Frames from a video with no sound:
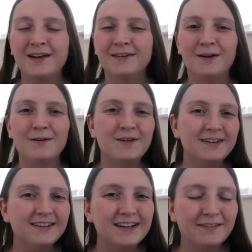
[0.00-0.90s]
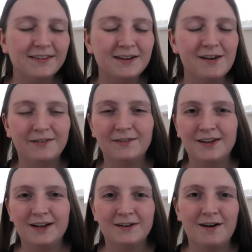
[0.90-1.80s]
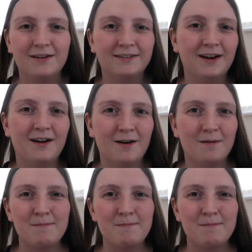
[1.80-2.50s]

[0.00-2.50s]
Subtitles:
So recently I've seen lots of TikToks that are